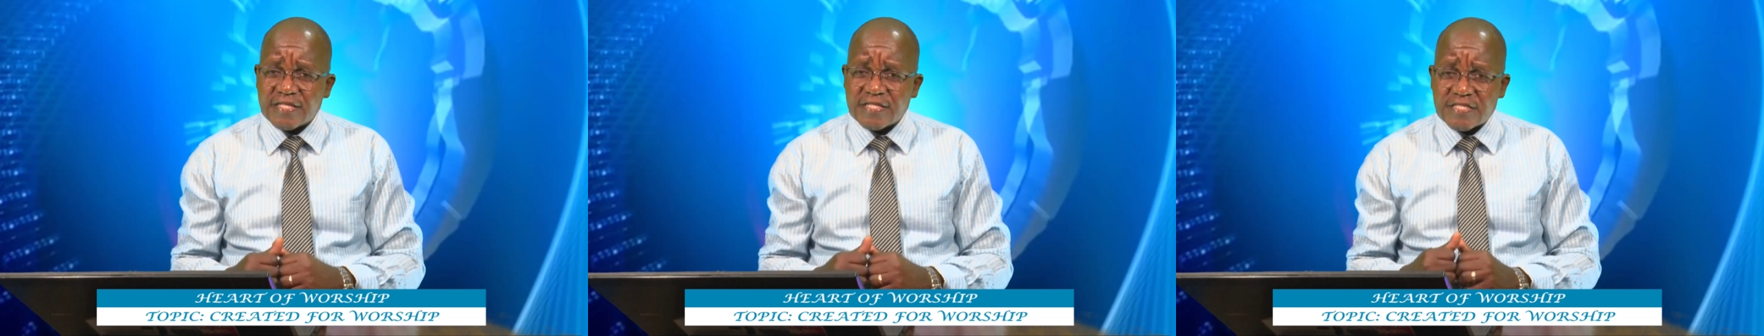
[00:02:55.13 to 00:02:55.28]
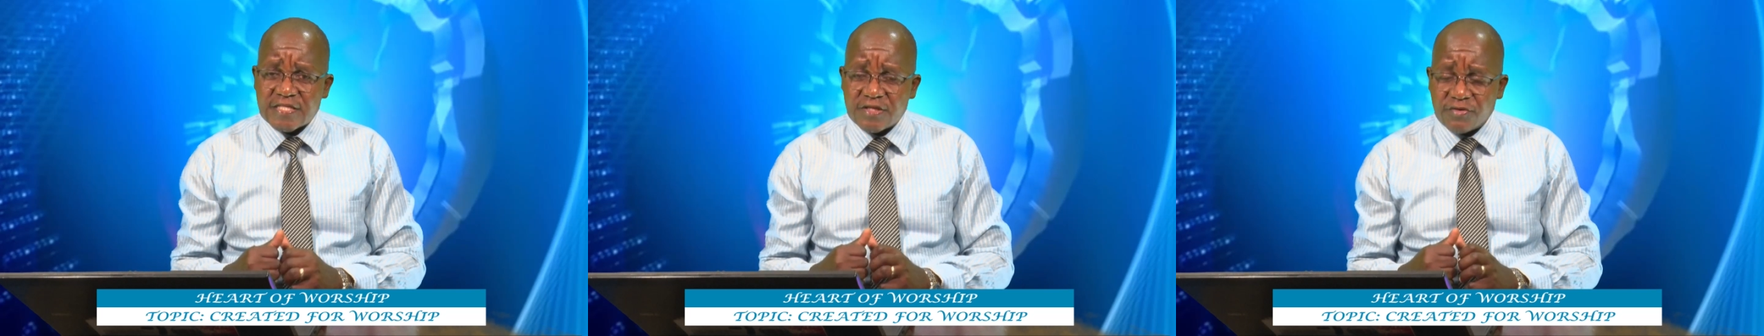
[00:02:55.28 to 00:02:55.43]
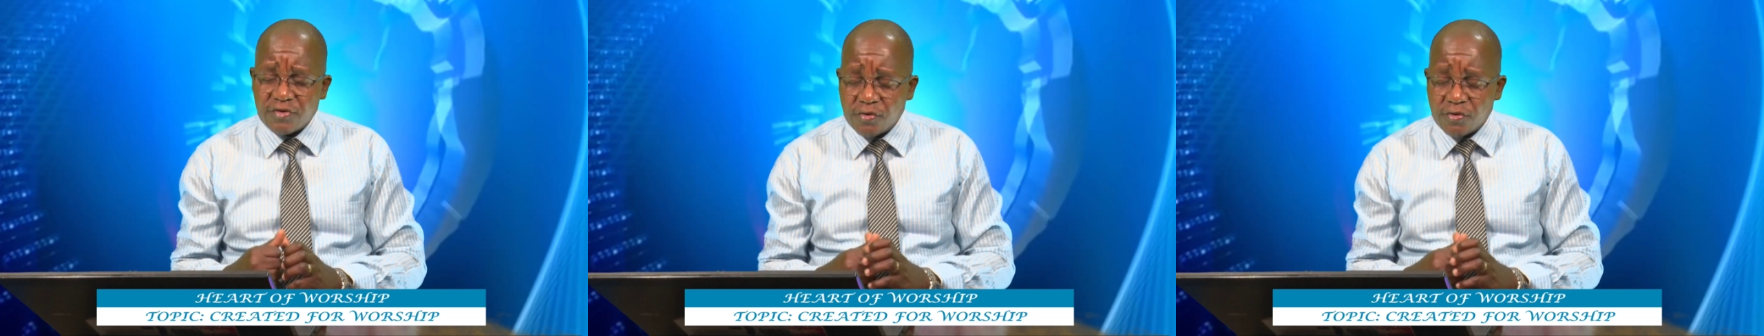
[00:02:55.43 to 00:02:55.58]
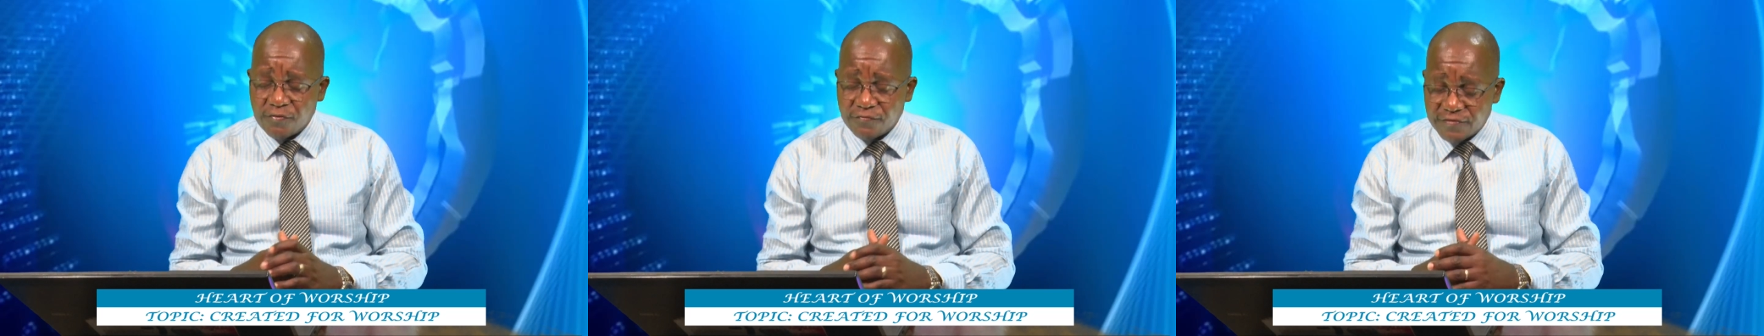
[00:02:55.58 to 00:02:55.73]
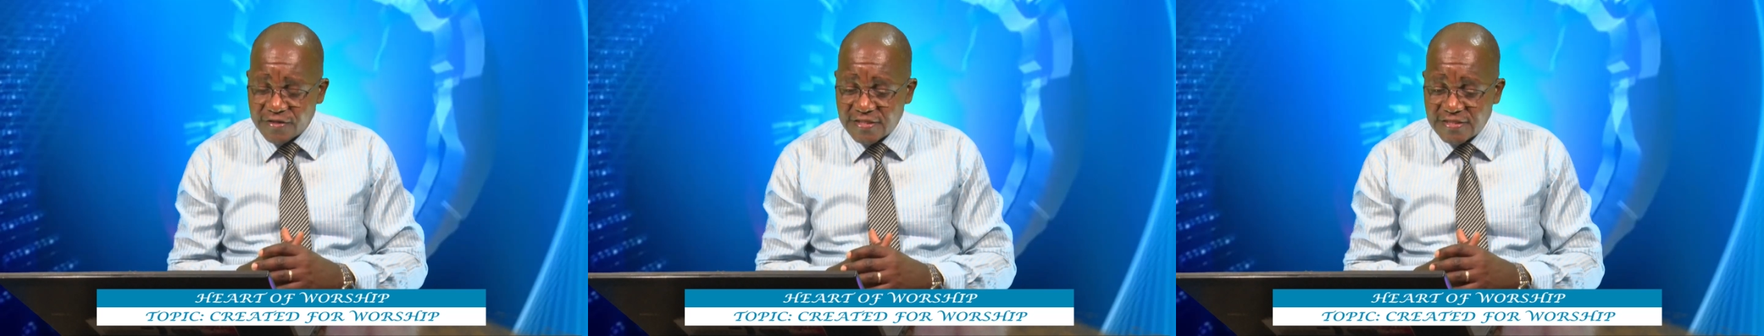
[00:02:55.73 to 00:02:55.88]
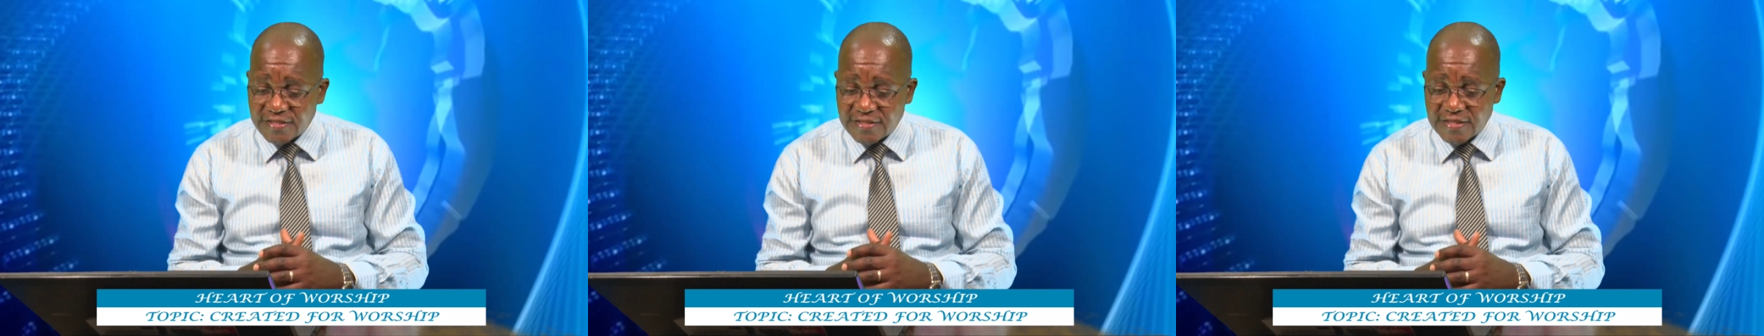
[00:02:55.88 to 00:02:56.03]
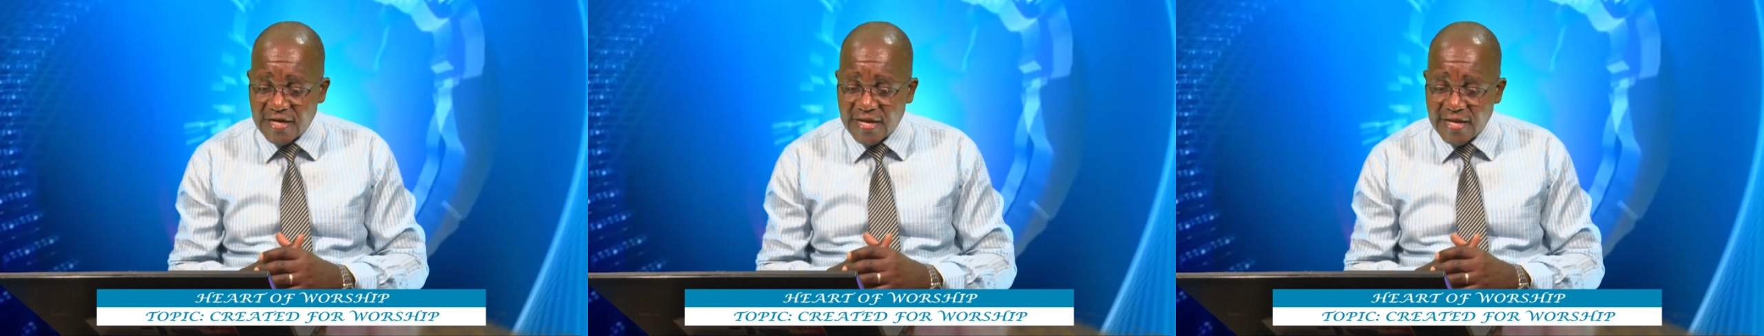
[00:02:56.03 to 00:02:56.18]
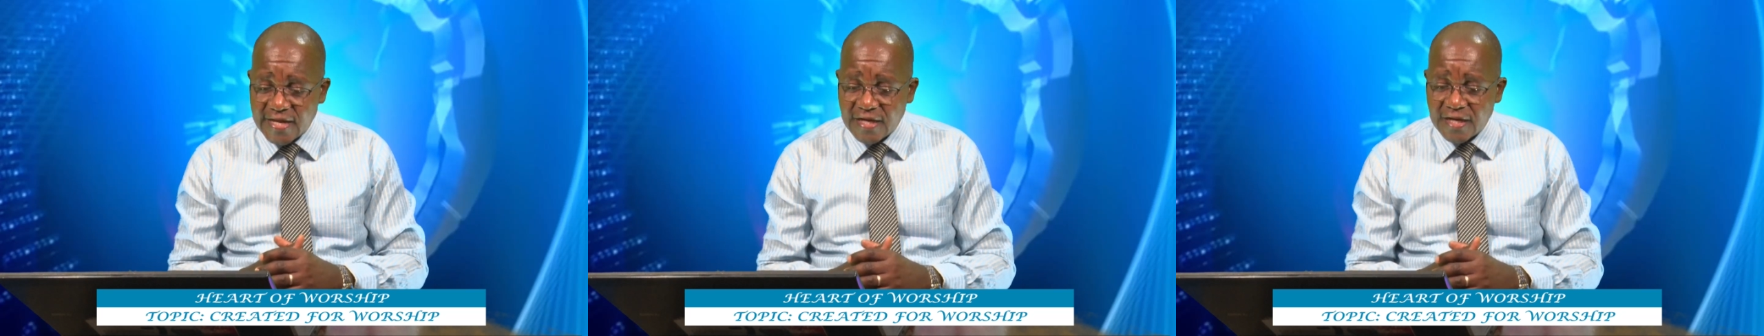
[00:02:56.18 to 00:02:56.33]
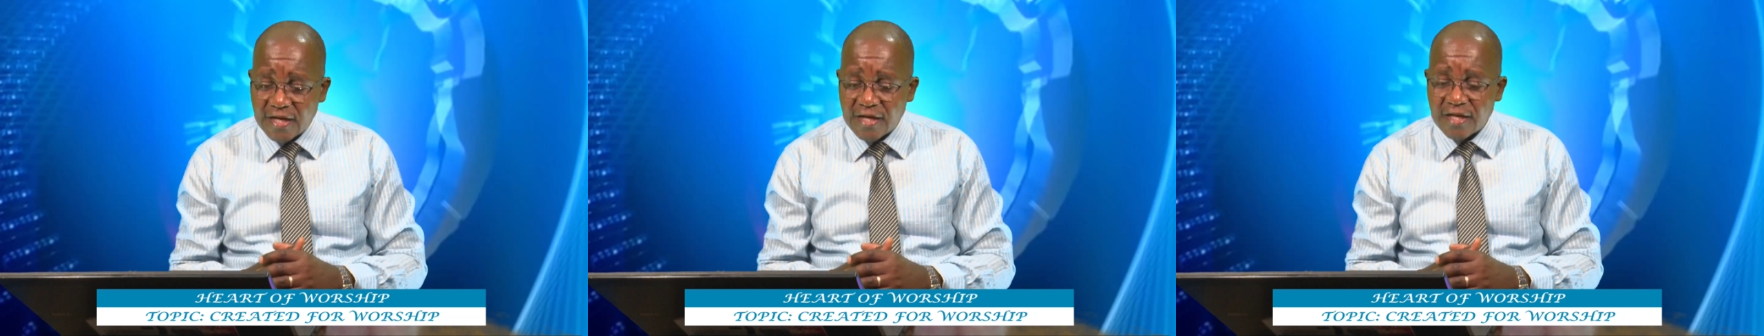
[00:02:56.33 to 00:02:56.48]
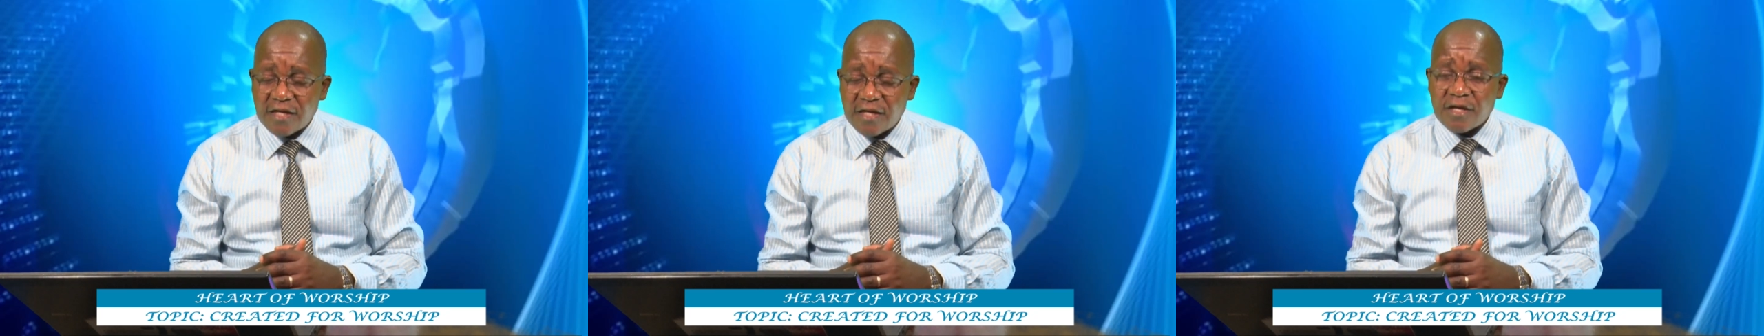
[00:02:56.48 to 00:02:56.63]
the children of
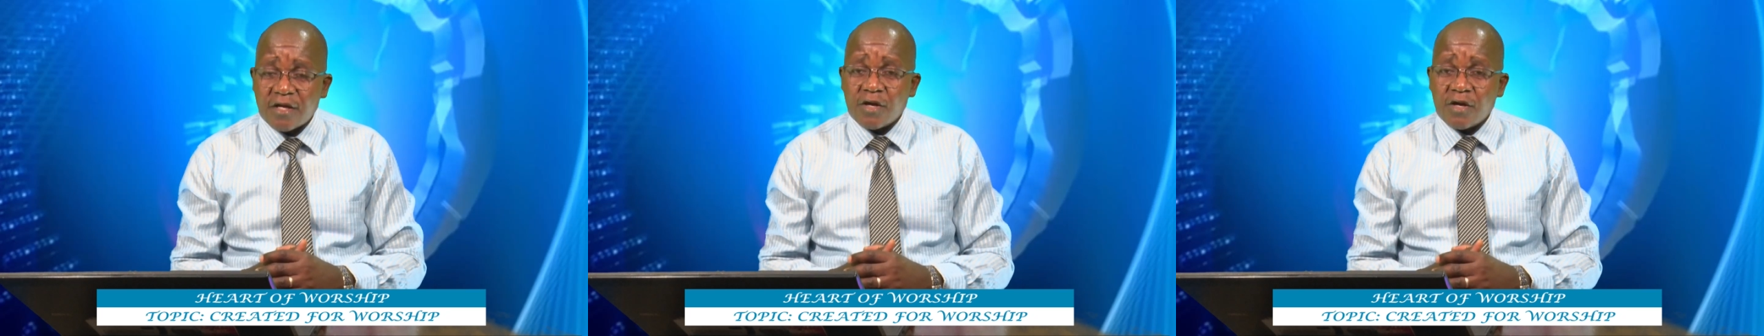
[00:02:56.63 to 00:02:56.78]
Israel